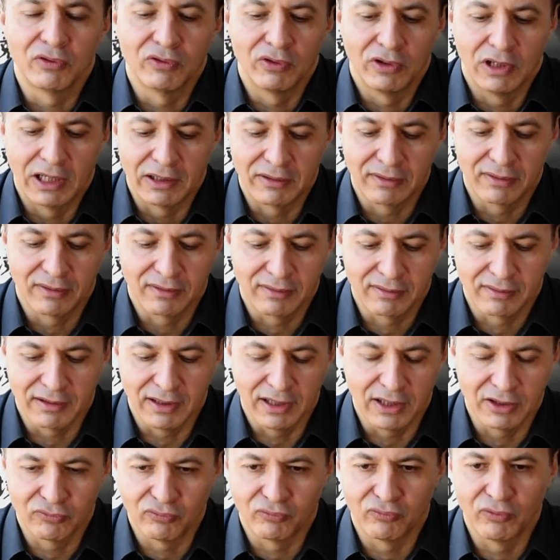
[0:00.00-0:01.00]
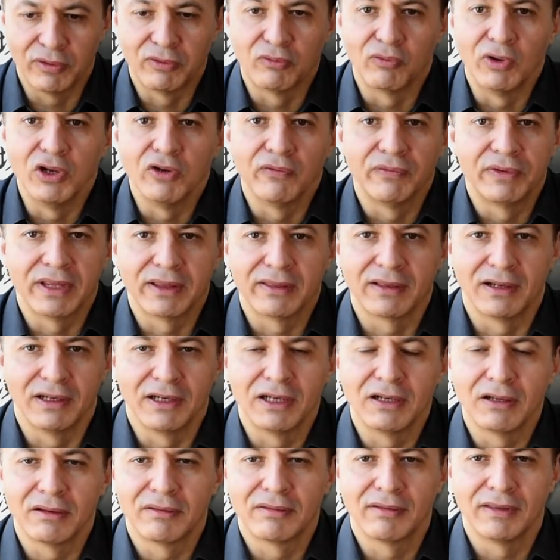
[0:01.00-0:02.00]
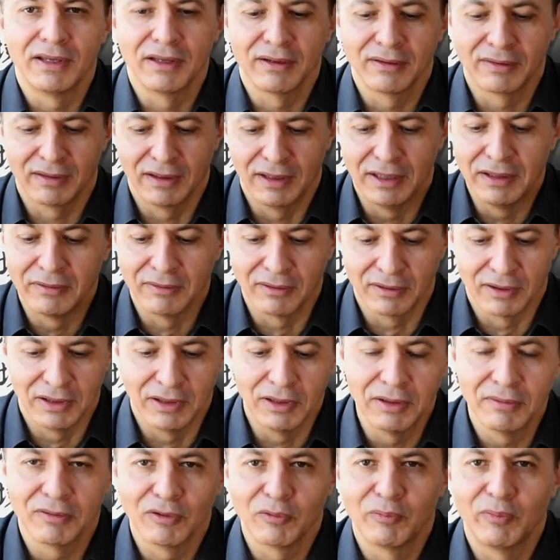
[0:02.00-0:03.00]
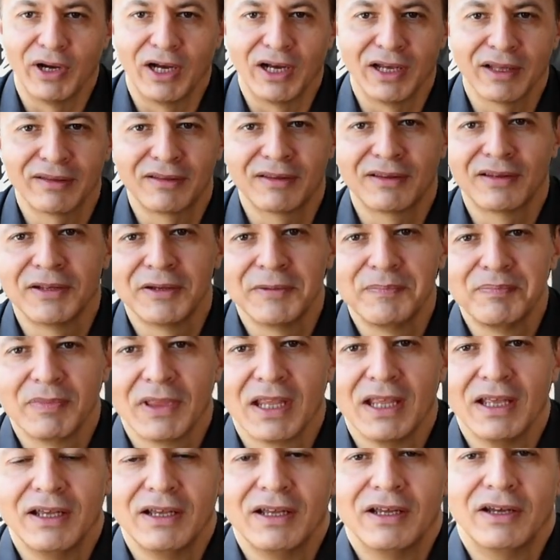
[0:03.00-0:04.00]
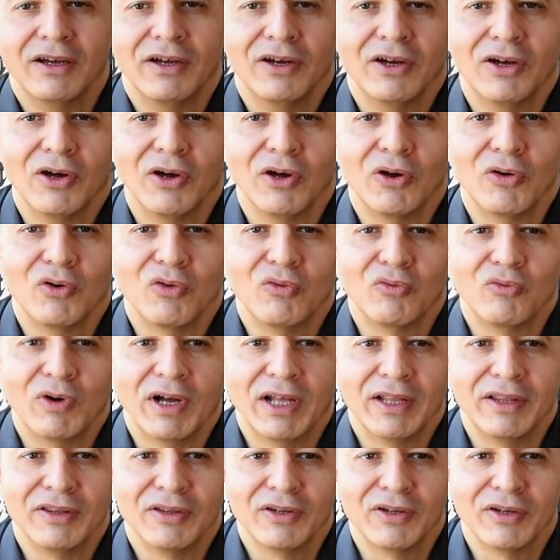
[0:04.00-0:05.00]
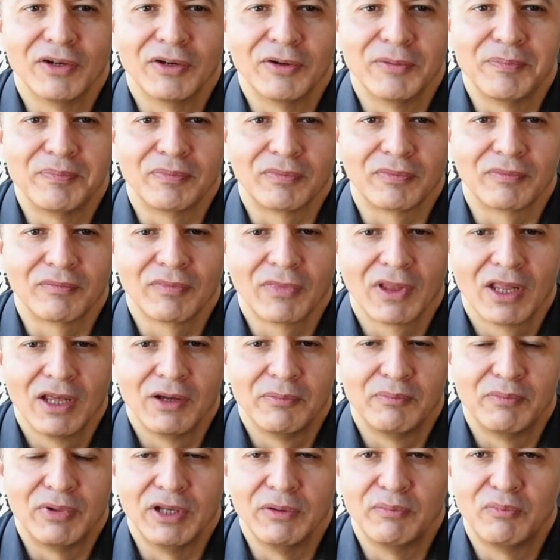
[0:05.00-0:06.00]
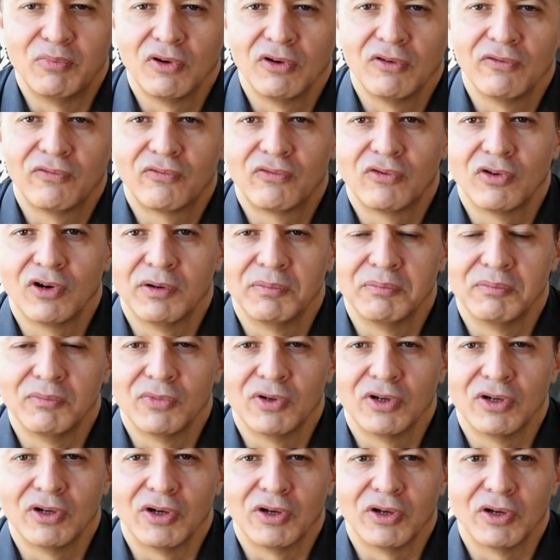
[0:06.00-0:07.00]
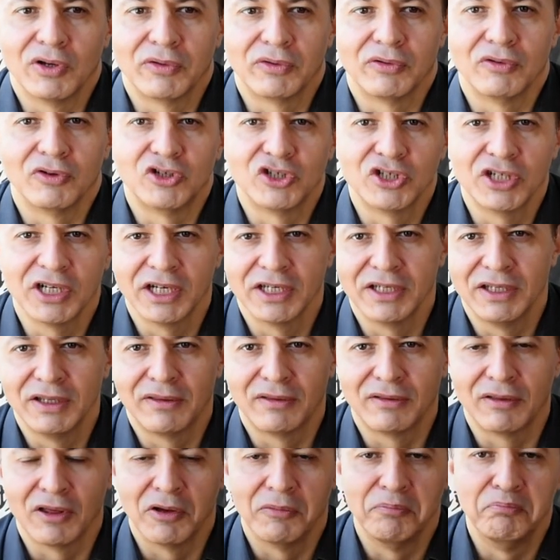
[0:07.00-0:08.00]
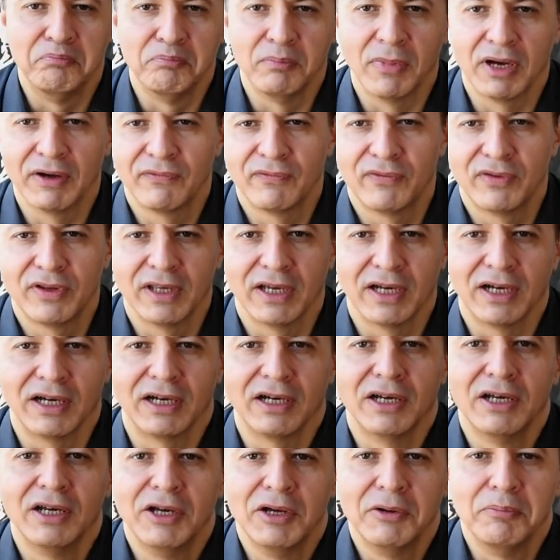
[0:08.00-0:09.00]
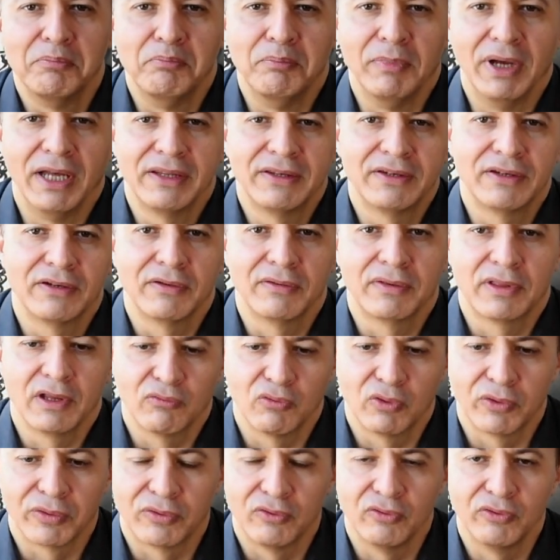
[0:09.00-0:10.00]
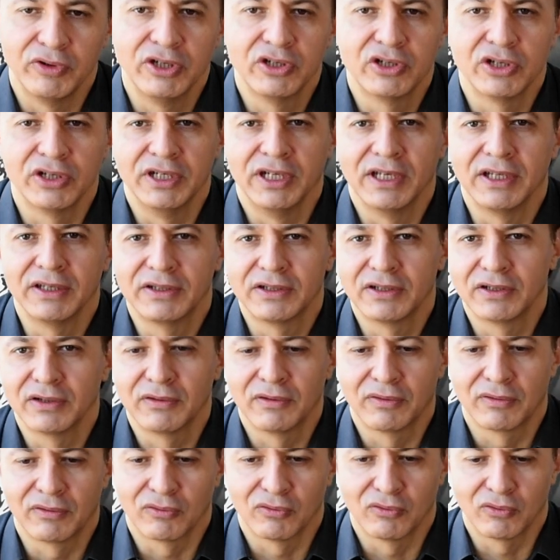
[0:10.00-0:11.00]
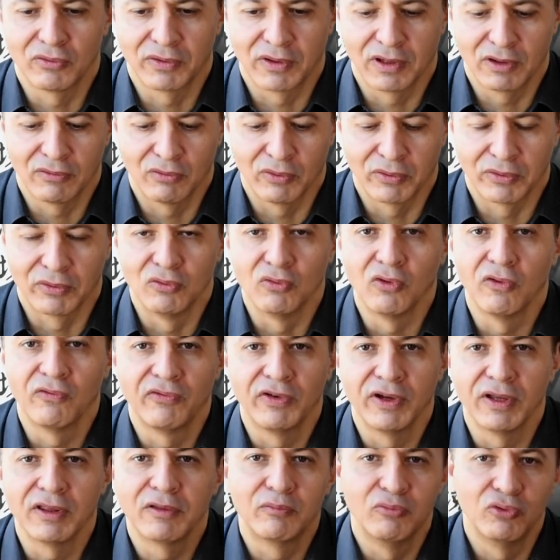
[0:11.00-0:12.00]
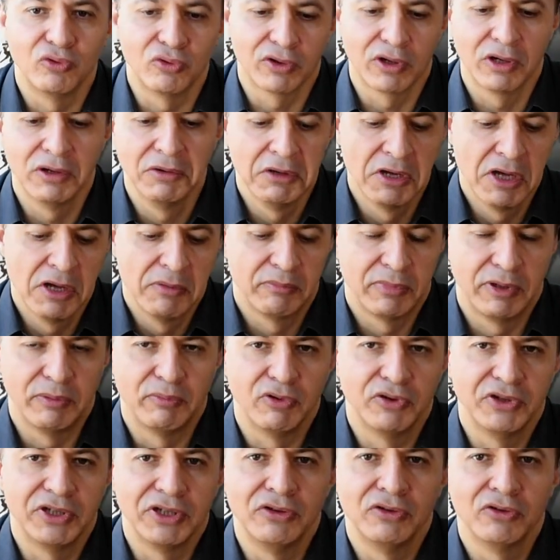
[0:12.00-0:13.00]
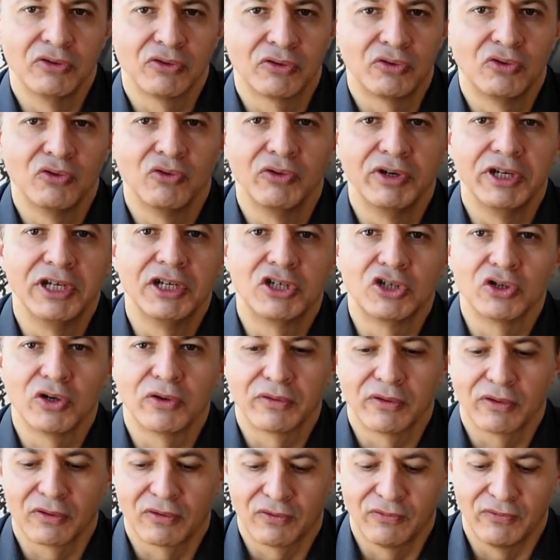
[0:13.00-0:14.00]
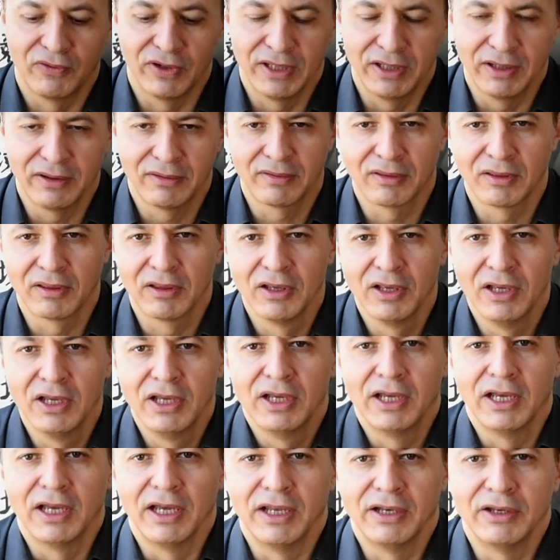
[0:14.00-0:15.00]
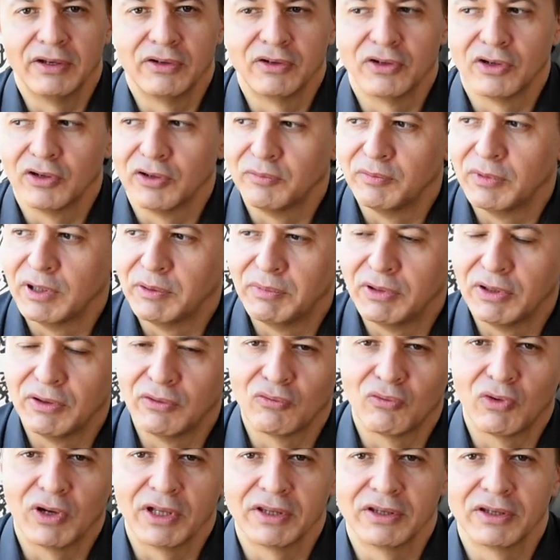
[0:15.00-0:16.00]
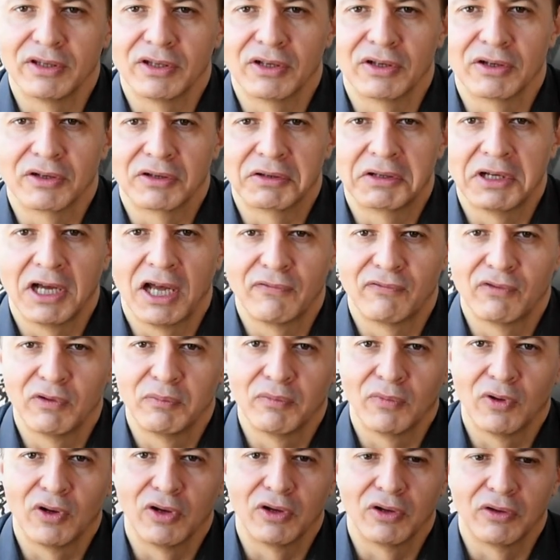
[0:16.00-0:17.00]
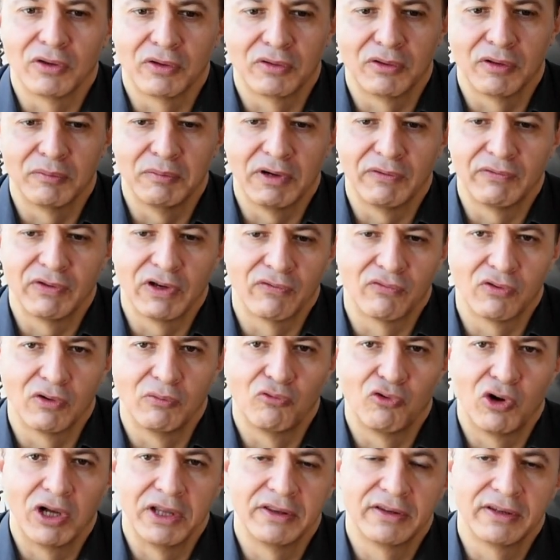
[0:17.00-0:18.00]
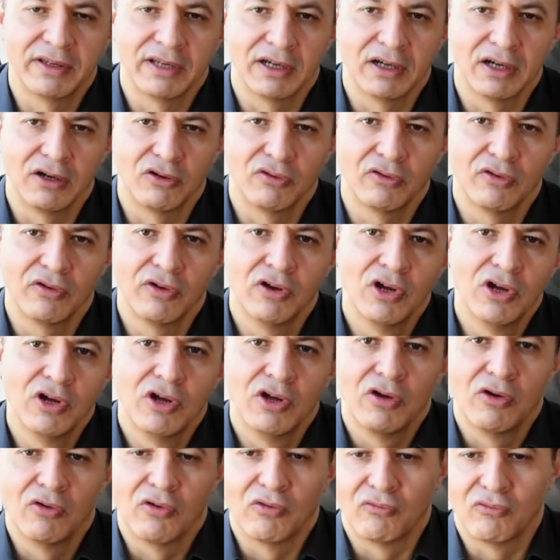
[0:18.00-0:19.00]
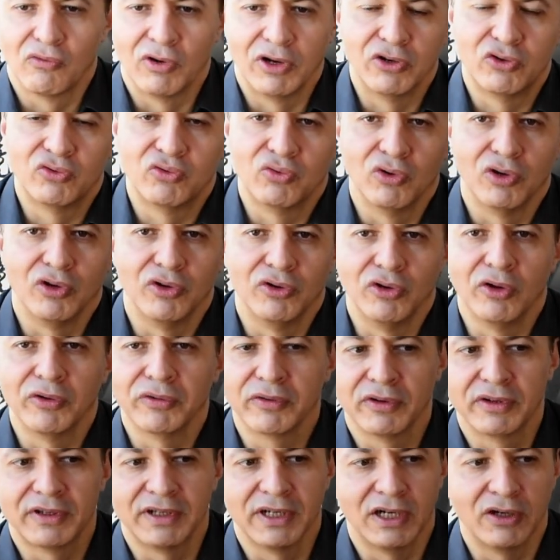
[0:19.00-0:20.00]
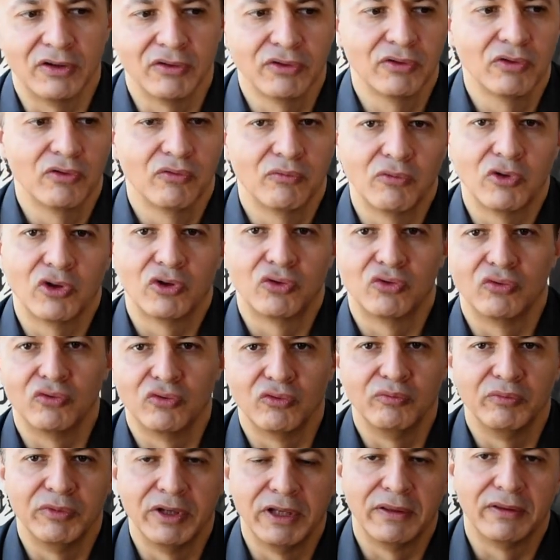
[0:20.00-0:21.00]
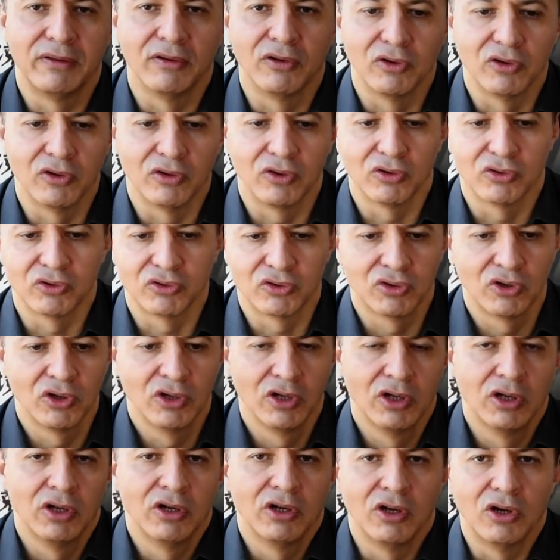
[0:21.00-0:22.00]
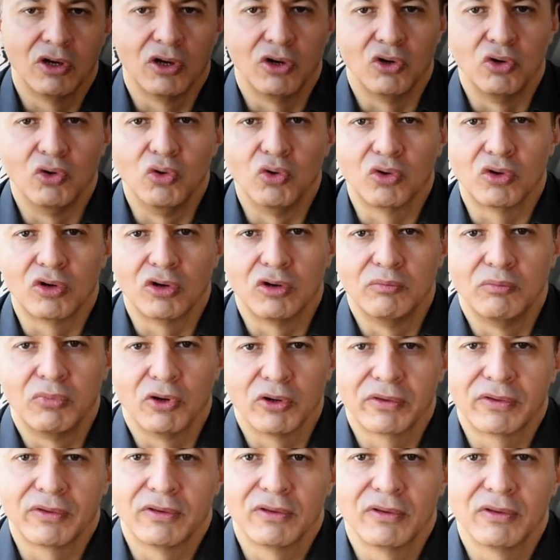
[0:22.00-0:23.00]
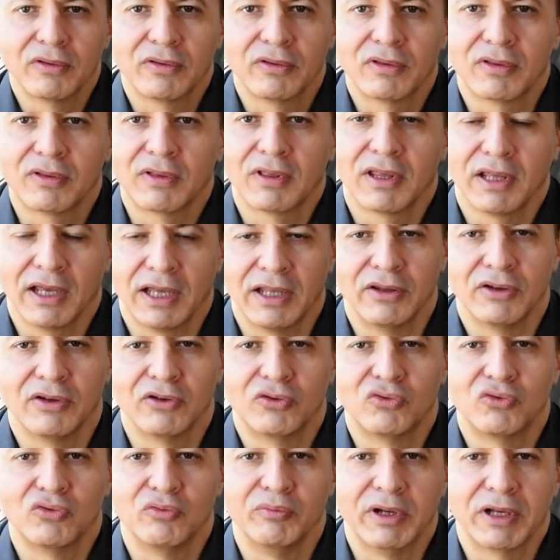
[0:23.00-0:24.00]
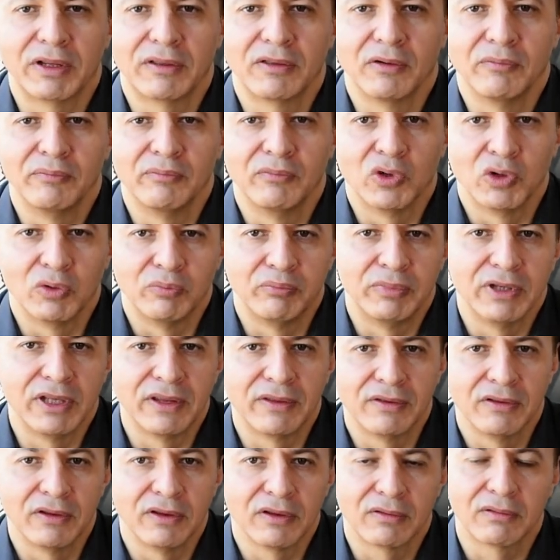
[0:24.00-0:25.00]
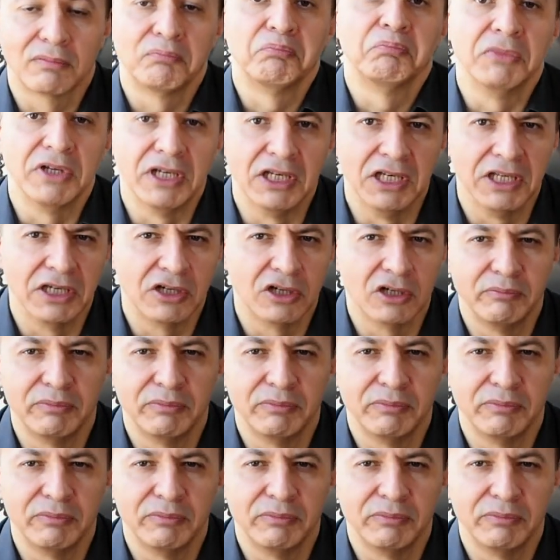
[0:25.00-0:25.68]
Let's start with one of these little things. In the past, when people from the Chinese mafia met, there was no internet, so there was no Facebook. People did not know each other's face, and maybe one guy from the mafia from one town went to another town to meet the local bosses and to make some business, illegal